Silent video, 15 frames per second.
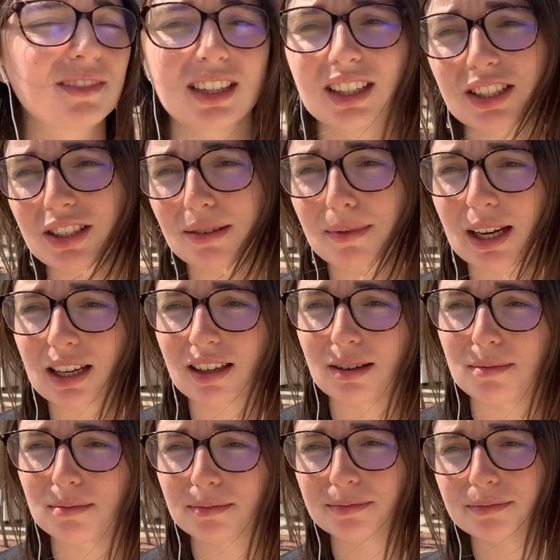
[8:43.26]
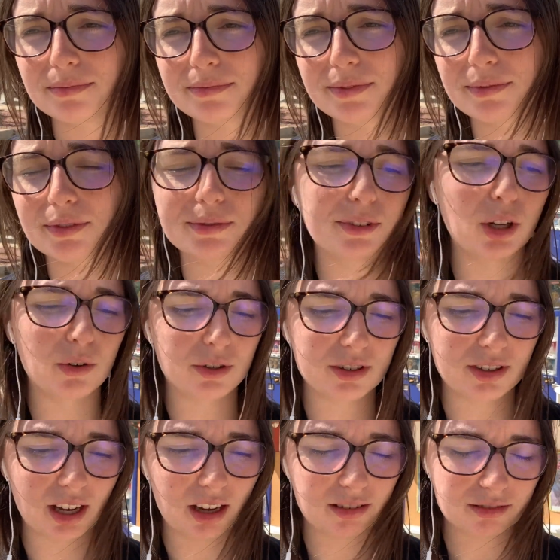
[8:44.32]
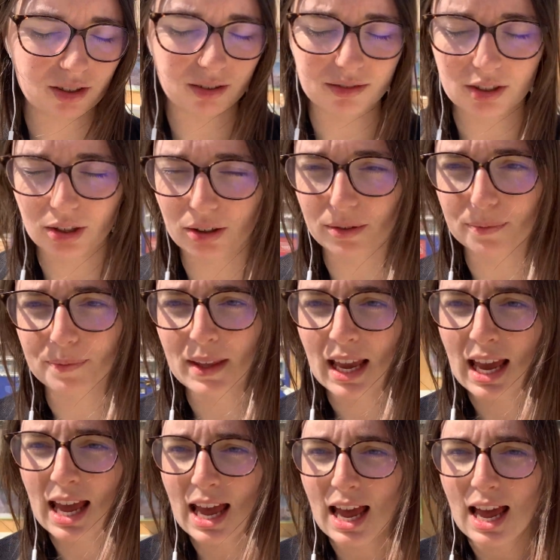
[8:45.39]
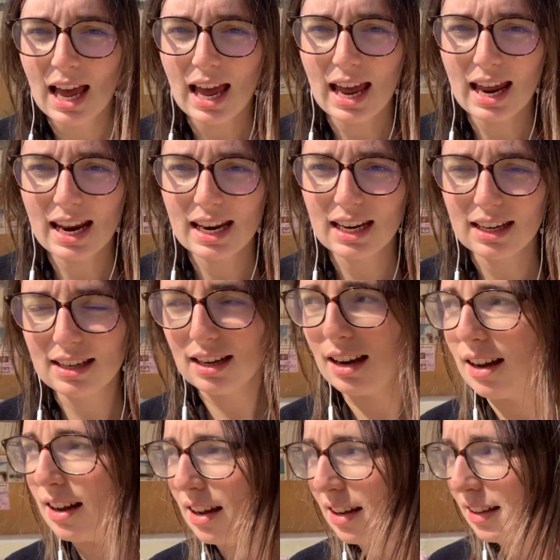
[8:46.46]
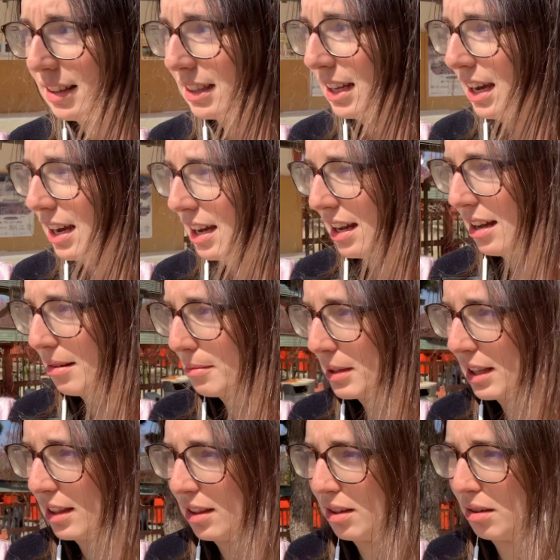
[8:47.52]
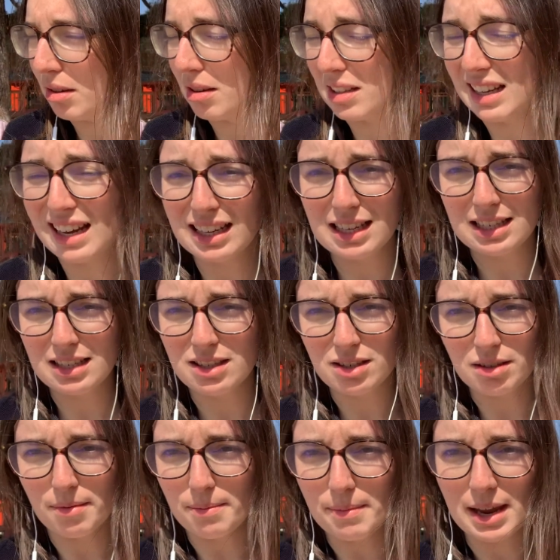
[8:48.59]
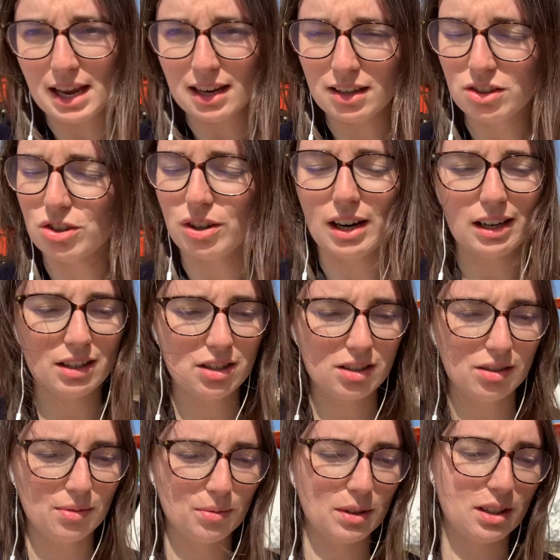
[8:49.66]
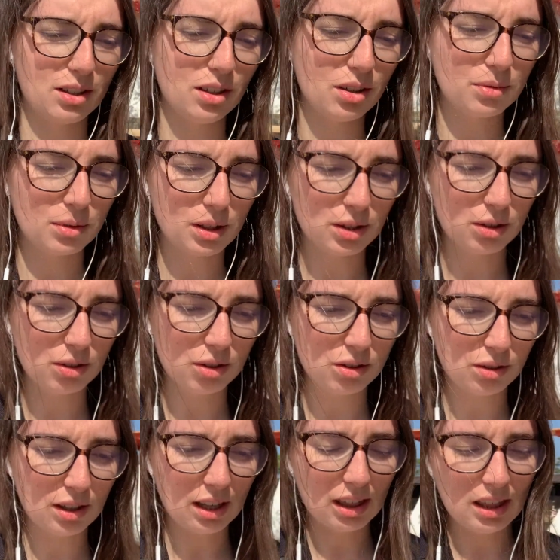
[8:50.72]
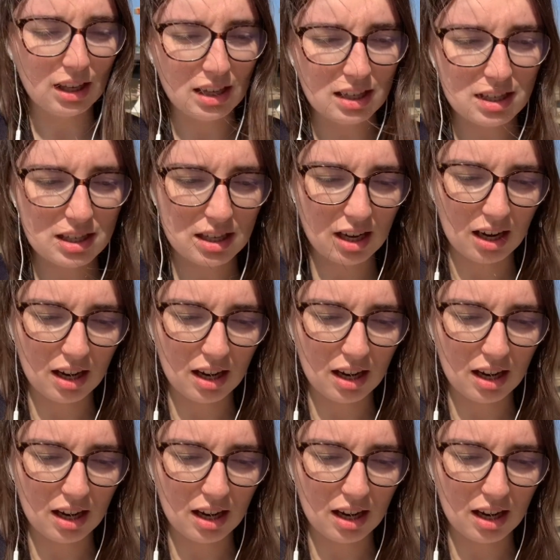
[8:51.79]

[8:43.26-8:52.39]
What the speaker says: doesn't make any noise now, so it's good. And now I'm in I guess it's the main attraction when you're doing this